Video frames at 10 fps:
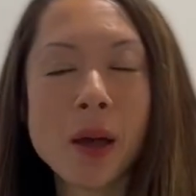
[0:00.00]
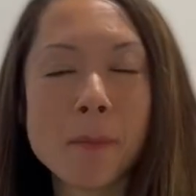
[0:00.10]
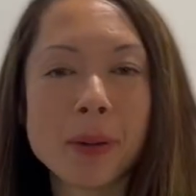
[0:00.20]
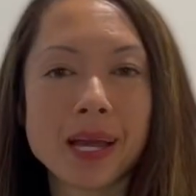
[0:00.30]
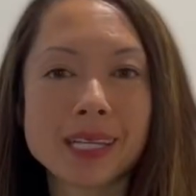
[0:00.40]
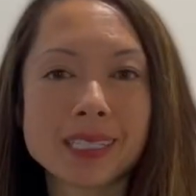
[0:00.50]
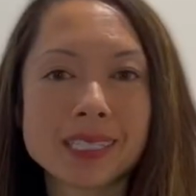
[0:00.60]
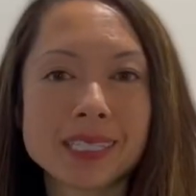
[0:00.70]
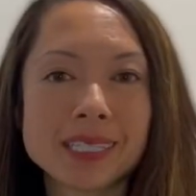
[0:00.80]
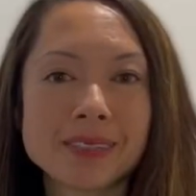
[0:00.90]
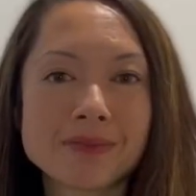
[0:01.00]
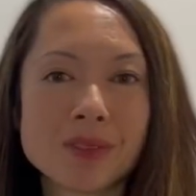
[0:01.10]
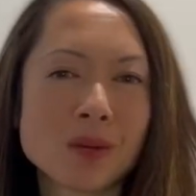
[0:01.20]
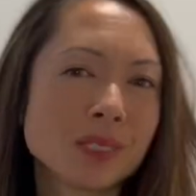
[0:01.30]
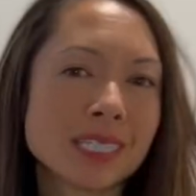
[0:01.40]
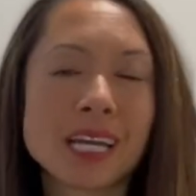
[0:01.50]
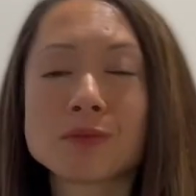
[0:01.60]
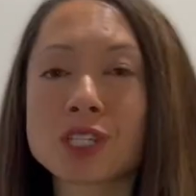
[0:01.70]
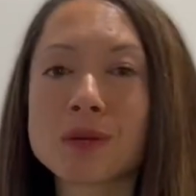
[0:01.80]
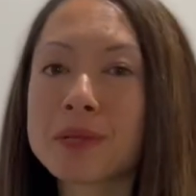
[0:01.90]
but we'll see. I'm
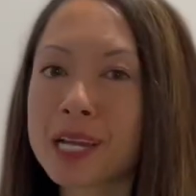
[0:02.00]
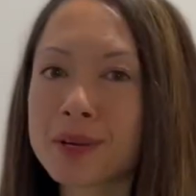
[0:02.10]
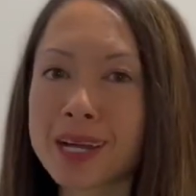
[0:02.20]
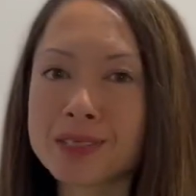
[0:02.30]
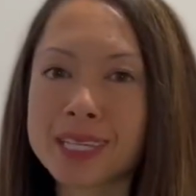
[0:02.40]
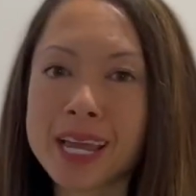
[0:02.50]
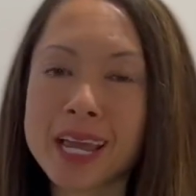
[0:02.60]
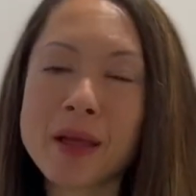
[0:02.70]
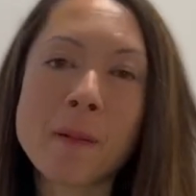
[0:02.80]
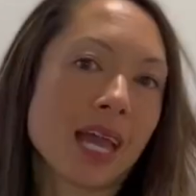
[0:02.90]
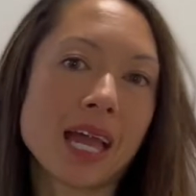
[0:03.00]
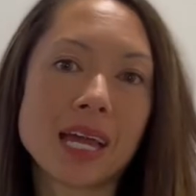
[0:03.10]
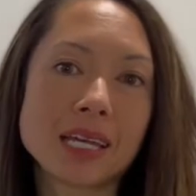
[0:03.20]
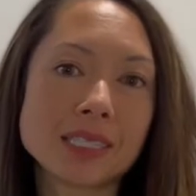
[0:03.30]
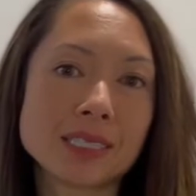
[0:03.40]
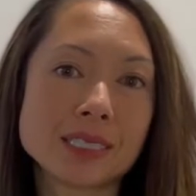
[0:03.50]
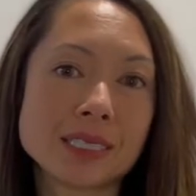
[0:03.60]
just going to play around today and,